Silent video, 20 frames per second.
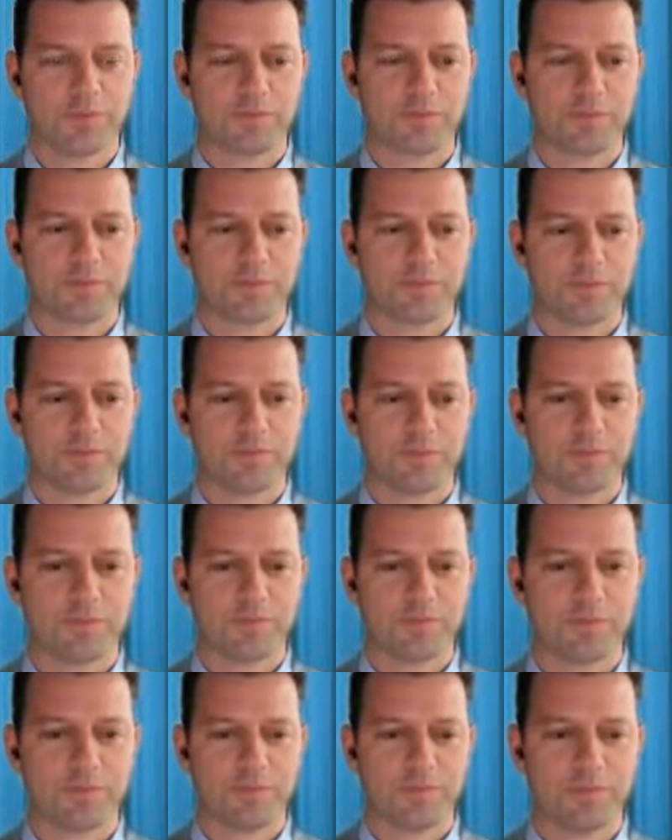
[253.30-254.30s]

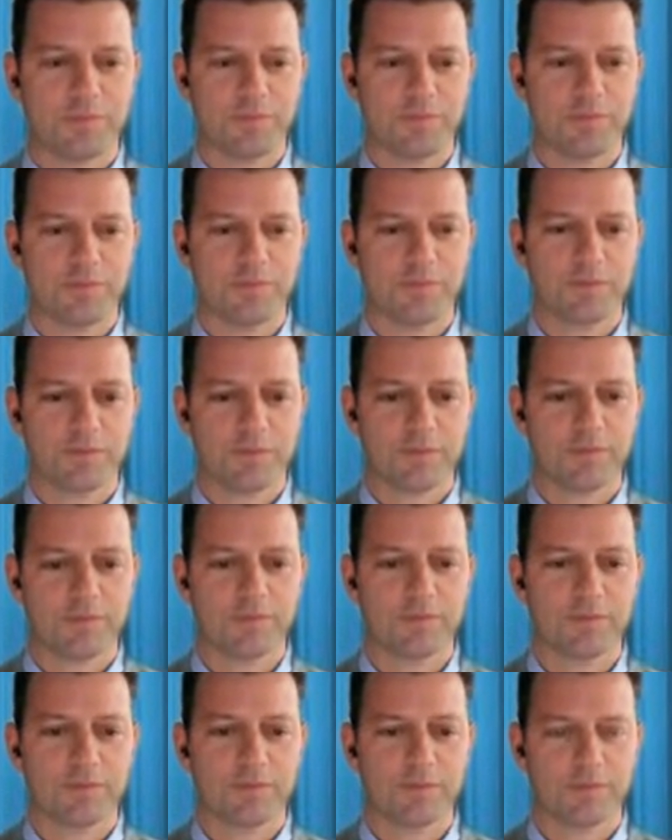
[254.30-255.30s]

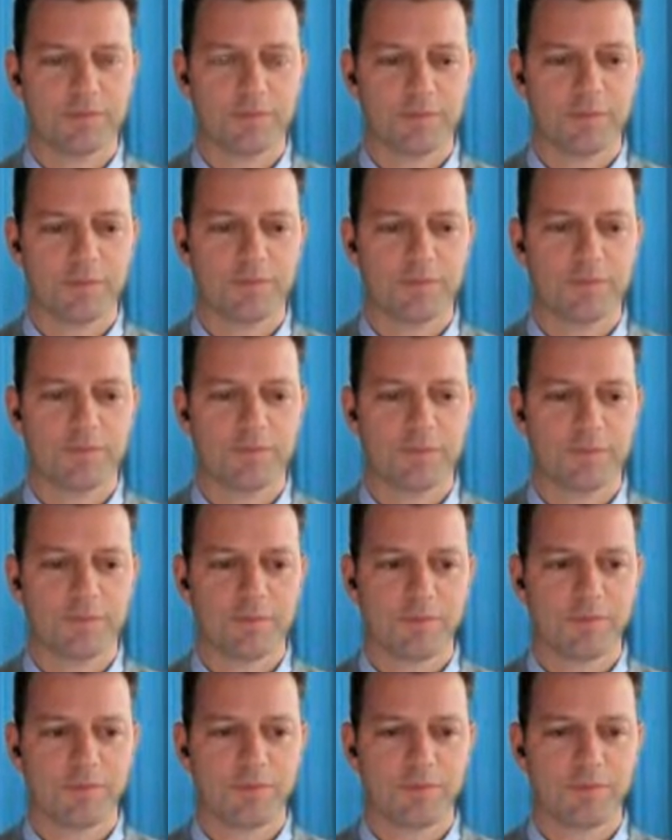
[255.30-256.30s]

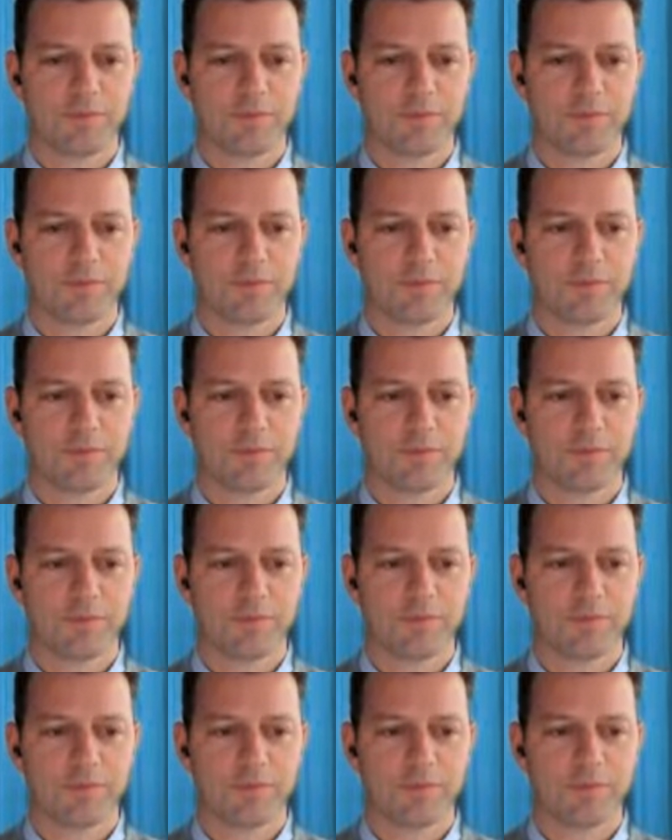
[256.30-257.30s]

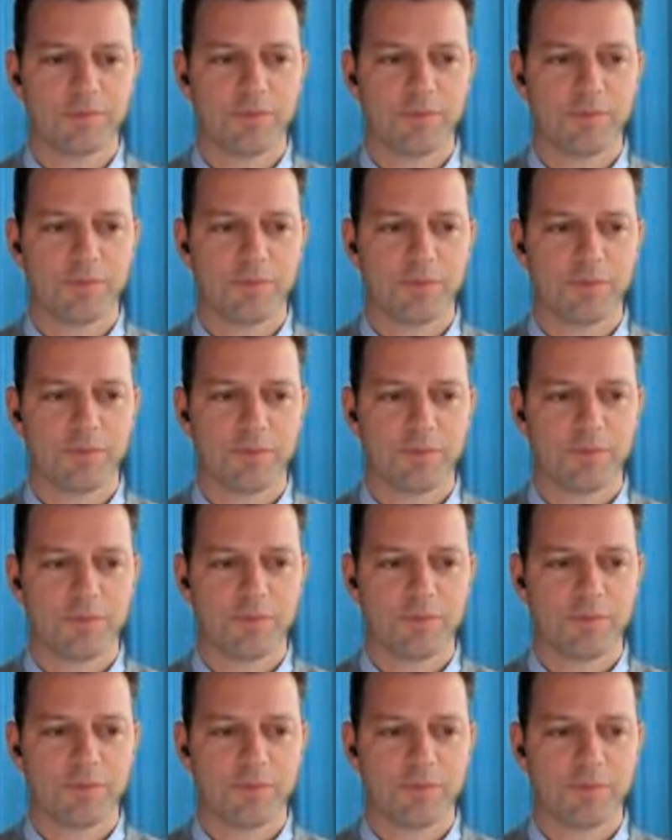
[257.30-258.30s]

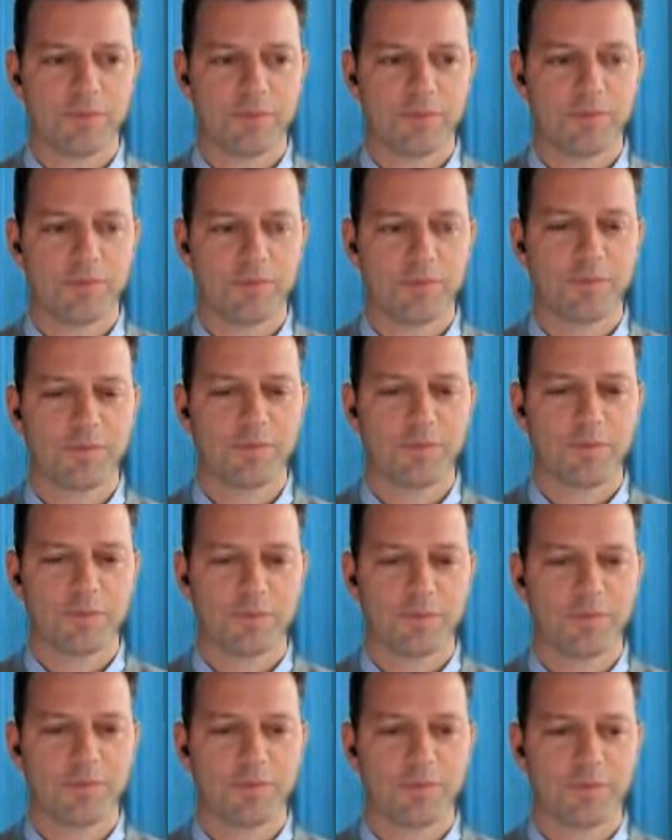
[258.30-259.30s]

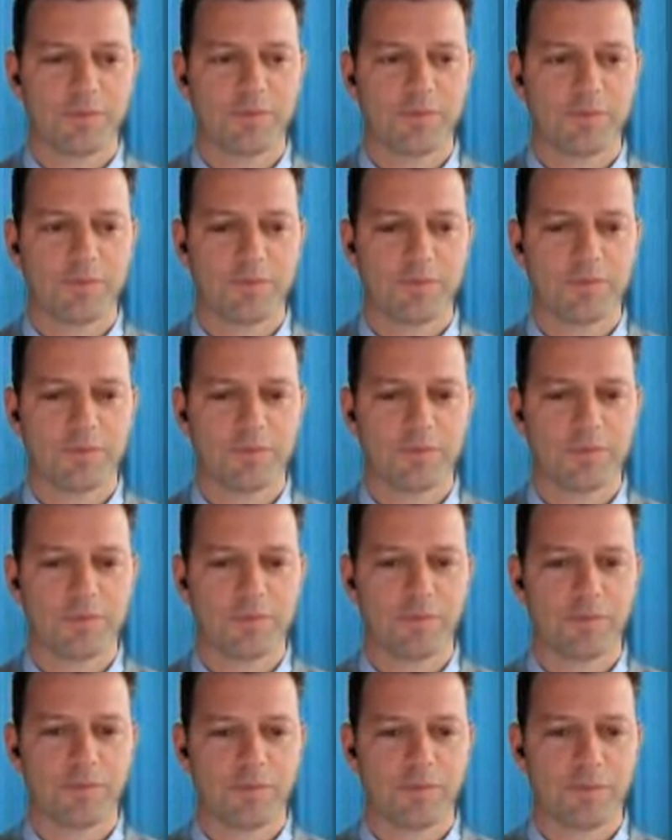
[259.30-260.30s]

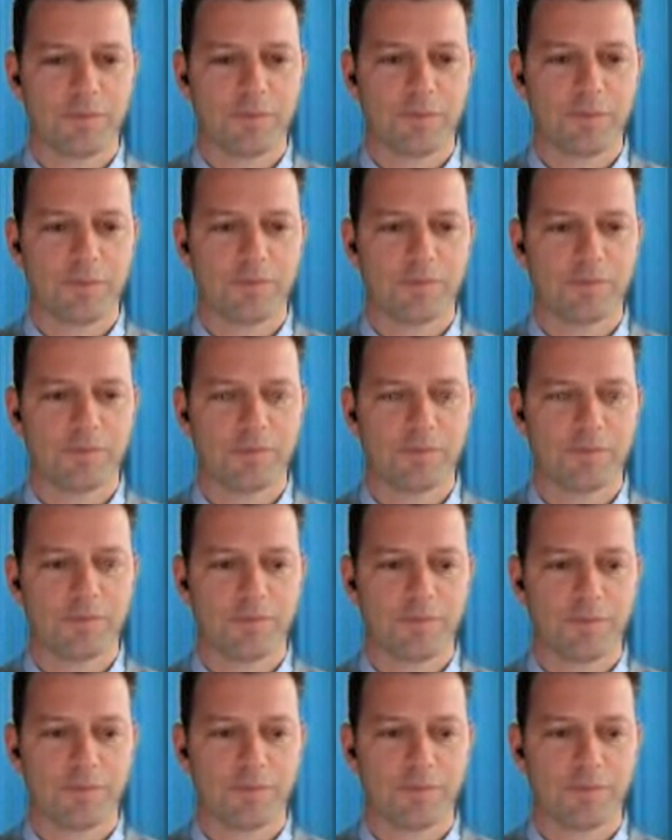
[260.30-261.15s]
No words are spoken by the person on screen.